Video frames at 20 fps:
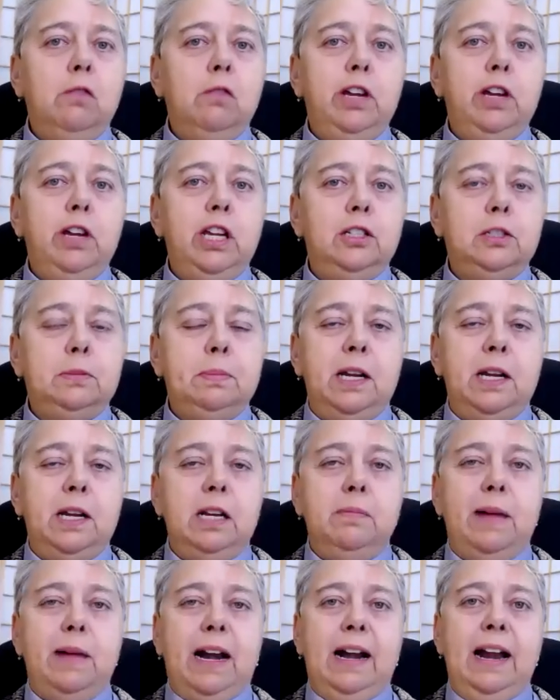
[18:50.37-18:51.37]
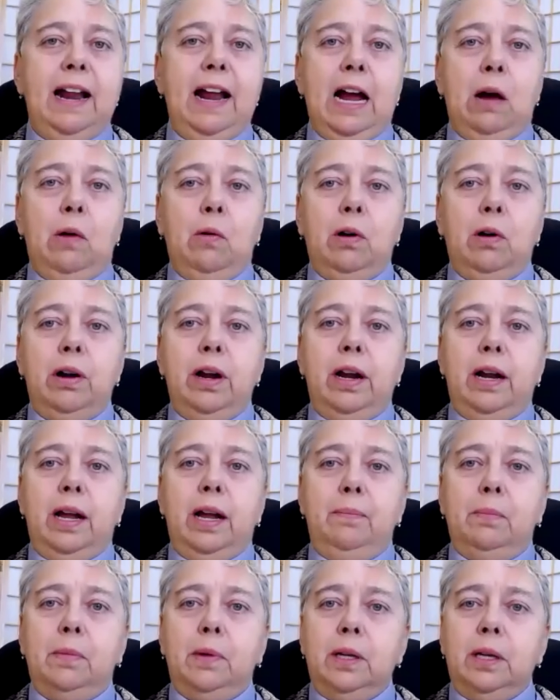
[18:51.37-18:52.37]
We spend about an hour, and
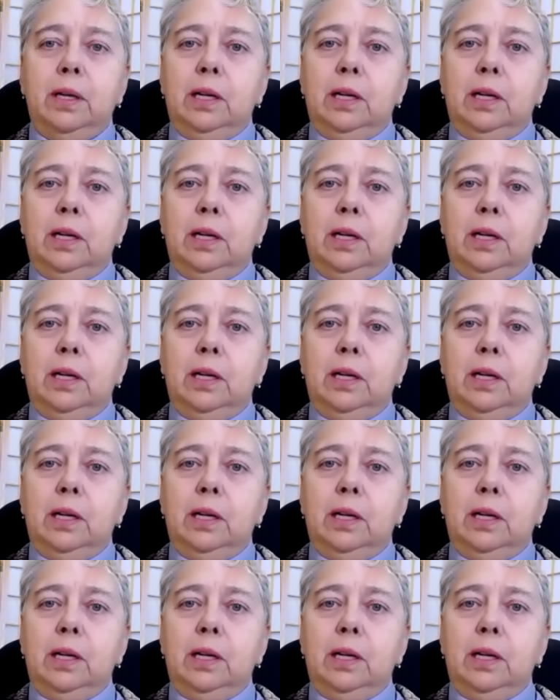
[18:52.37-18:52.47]
I'm